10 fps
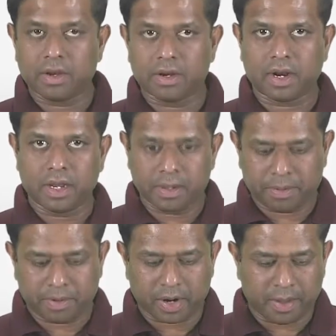running a
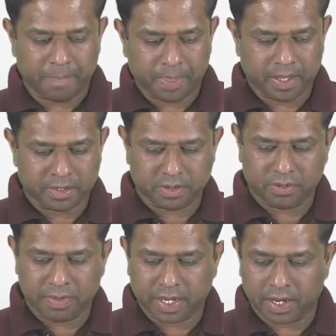program,
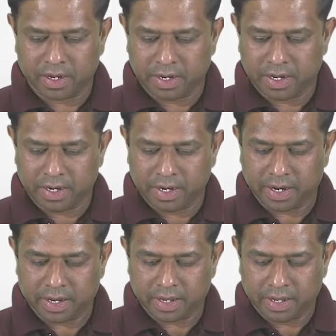so we can read
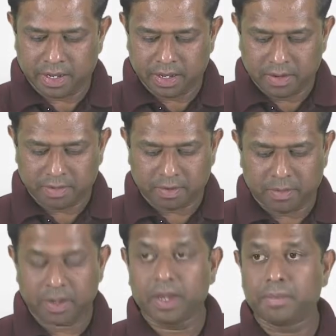data
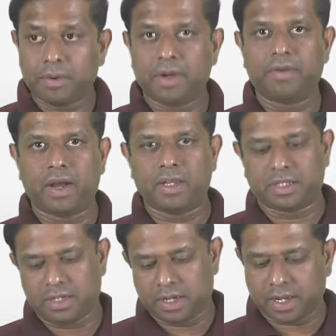from input
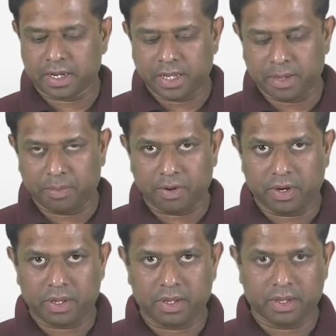device like a
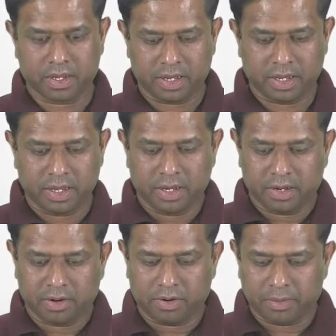keyboard, okay,
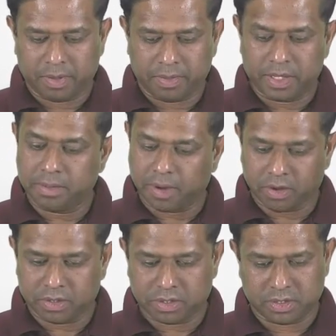or maybe the
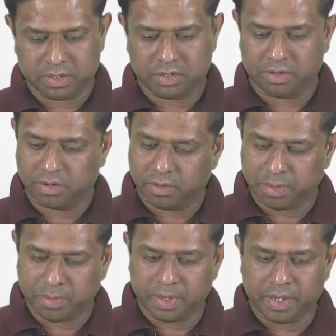mouse. or
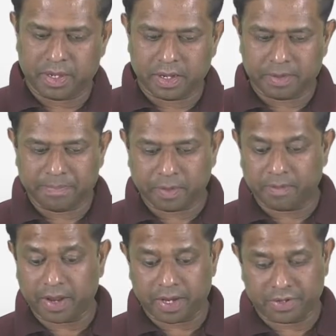maybe
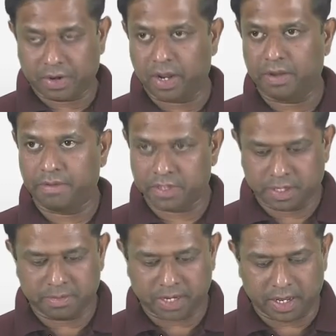a flash drive or
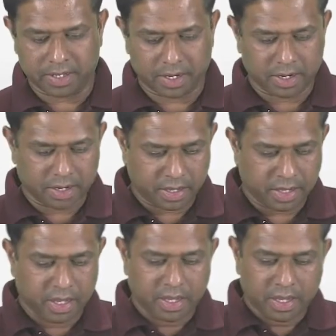something like that. Okay,
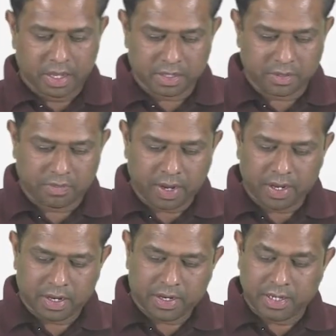so
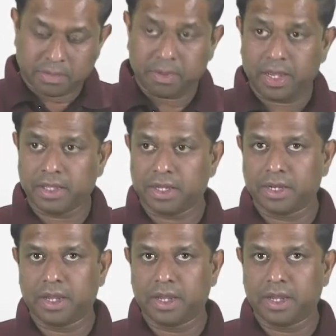while displaying the